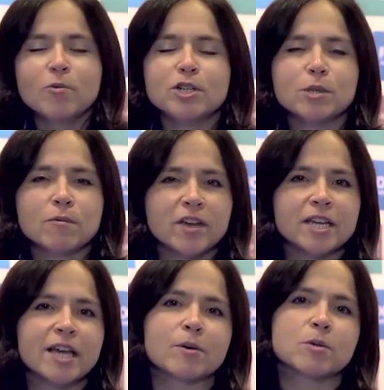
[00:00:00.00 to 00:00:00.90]
which has
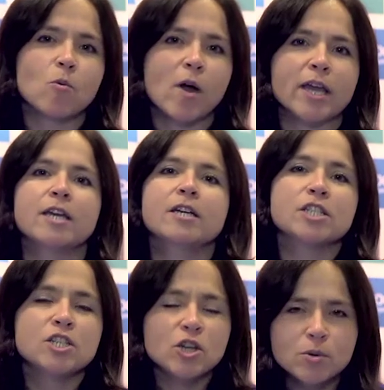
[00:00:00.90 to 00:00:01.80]
figured out a way
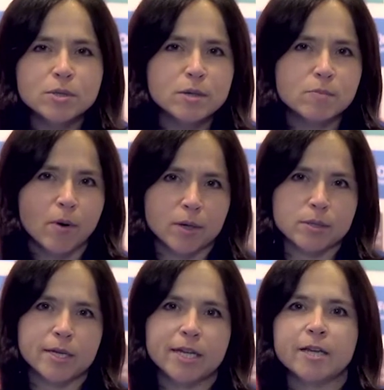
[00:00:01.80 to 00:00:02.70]
to use these
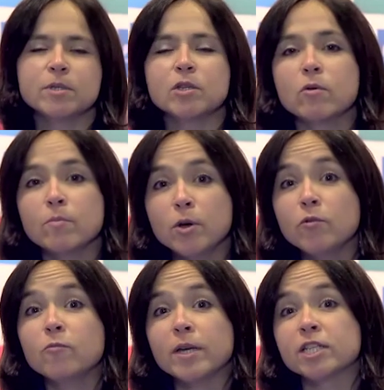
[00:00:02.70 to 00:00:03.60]
mycelium to
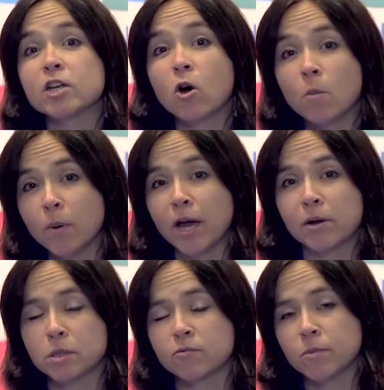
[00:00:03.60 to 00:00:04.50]
remove bitter
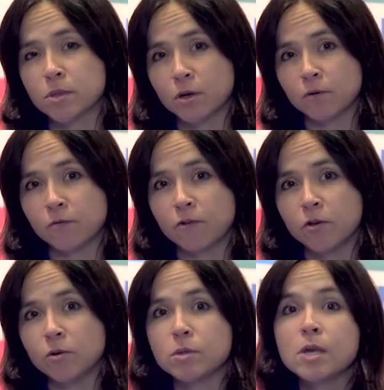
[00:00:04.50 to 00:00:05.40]
compounds from certain
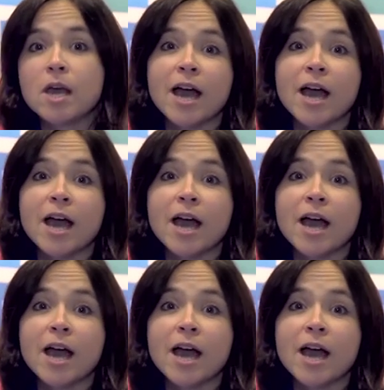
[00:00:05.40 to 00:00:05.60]
foods